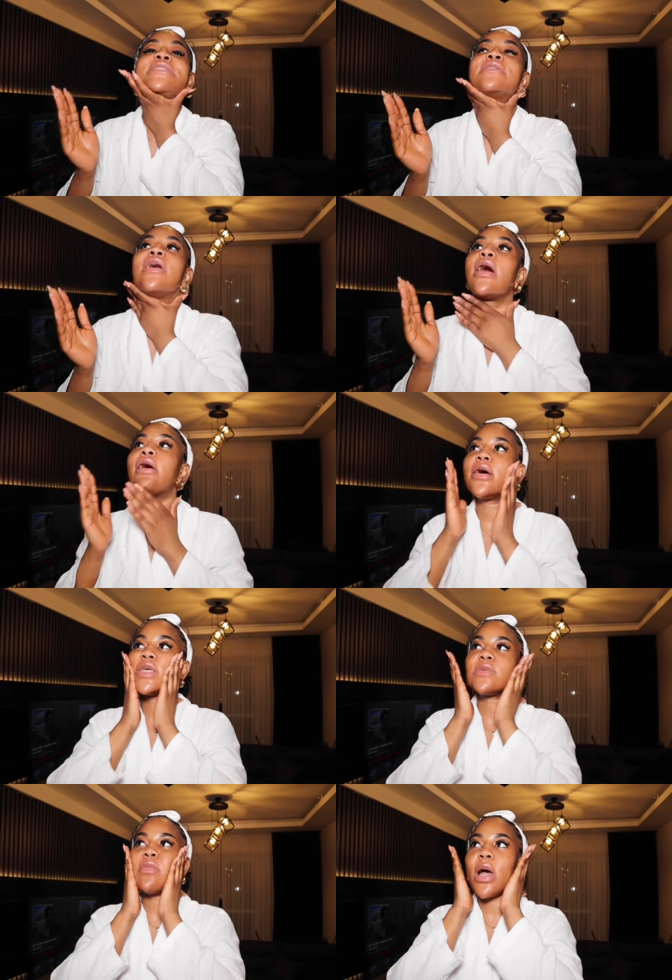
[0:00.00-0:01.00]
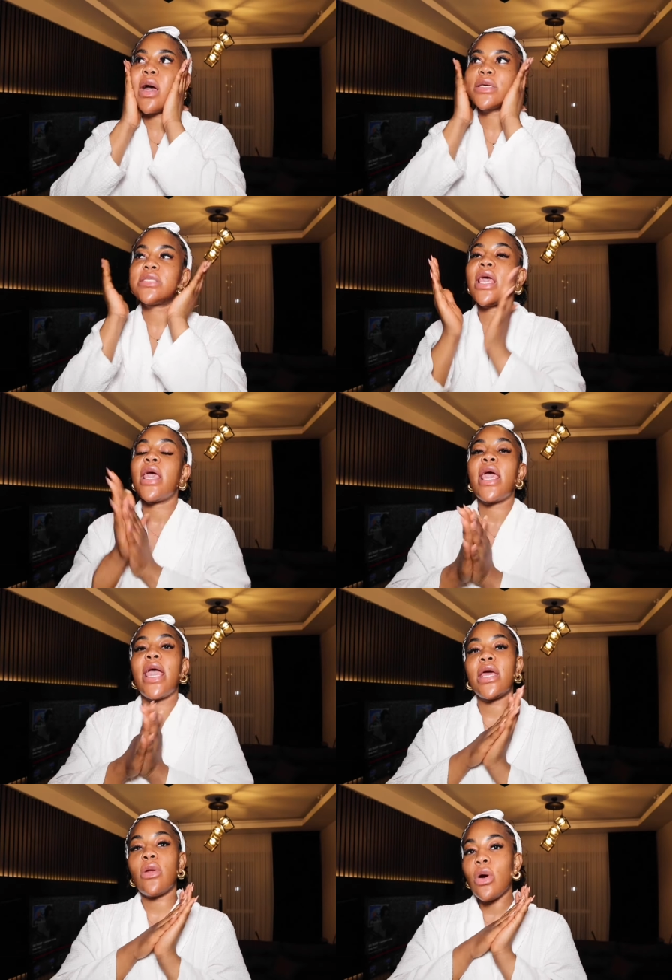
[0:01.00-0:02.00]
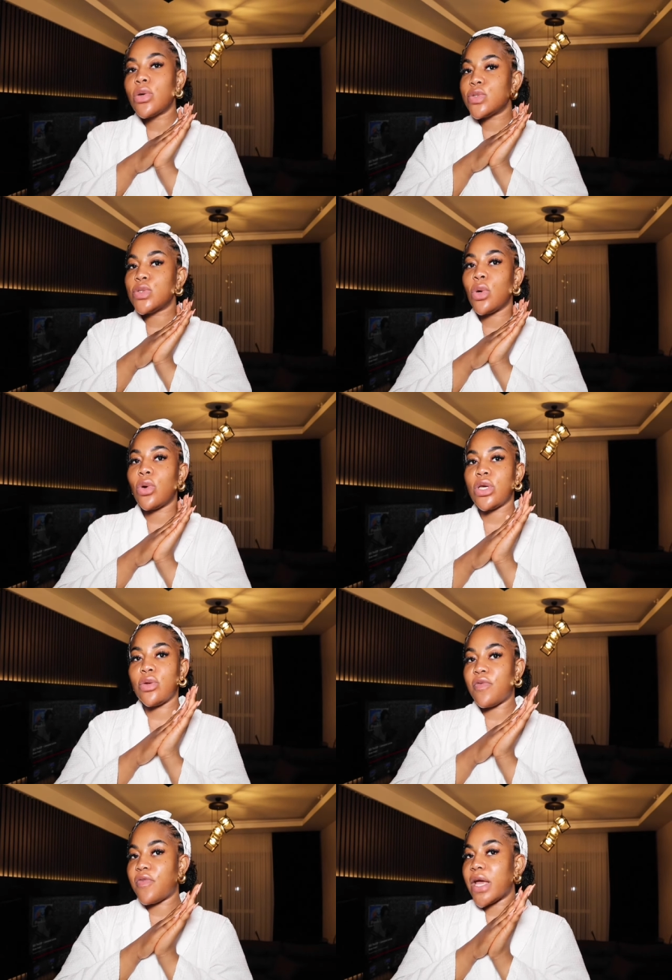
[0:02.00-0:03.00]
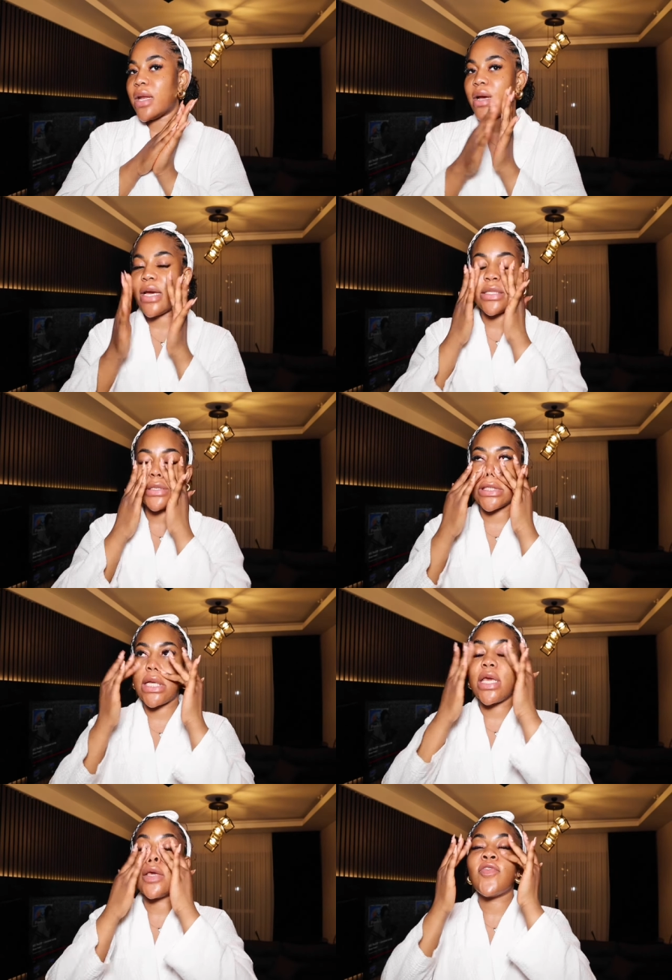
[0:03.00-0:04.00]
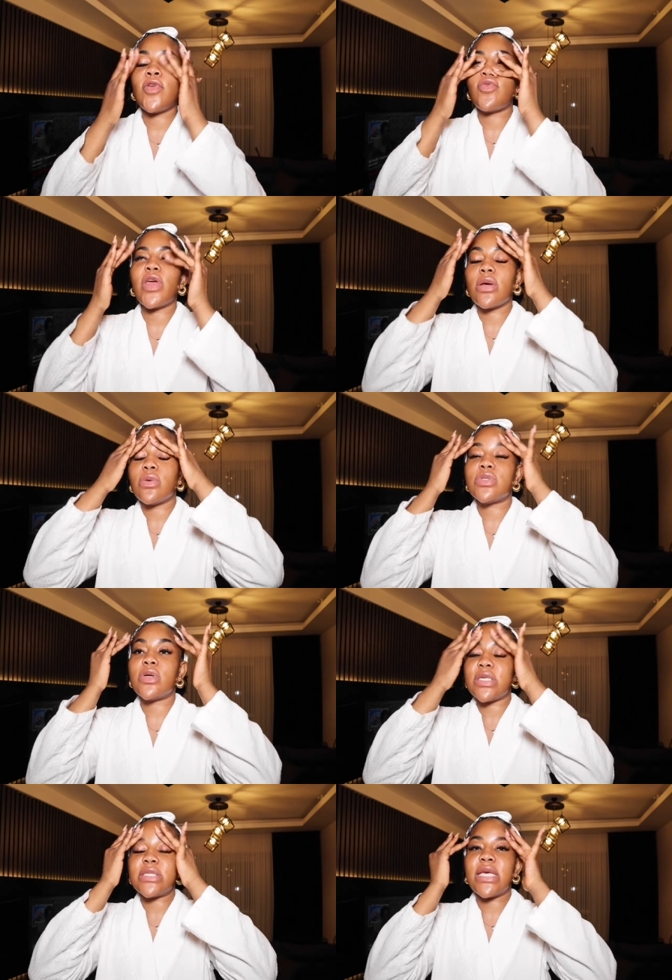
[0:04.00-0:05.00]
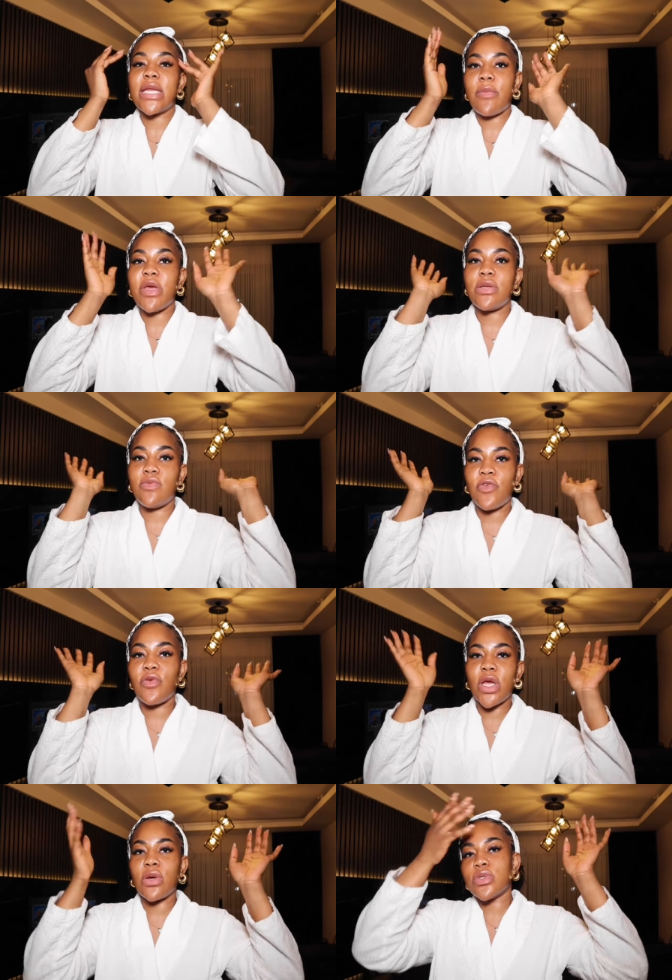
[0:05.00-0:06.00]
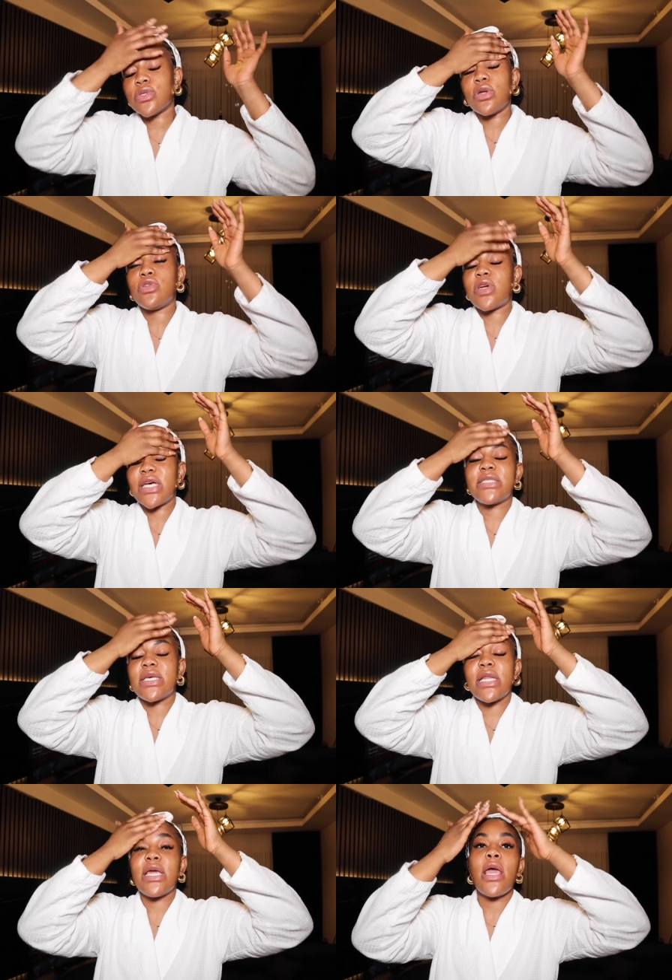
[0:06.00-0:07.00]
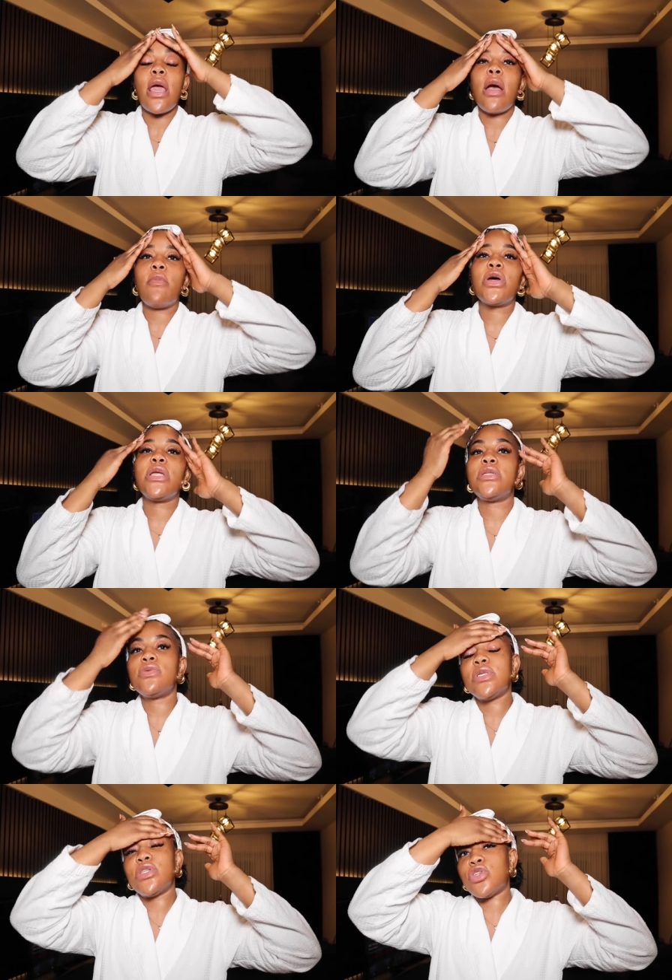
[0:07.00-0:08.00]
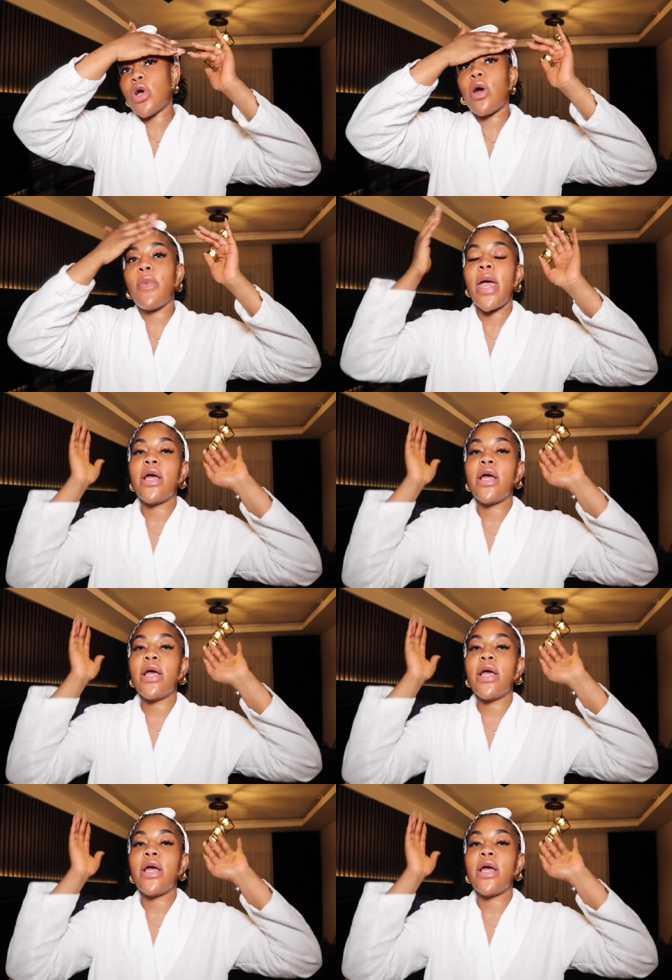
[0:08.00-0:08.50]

scars, marks, and also, you know, fine lines and even wrinkles on the skin. I mean, for wrinkles, not drastically, but they do the job.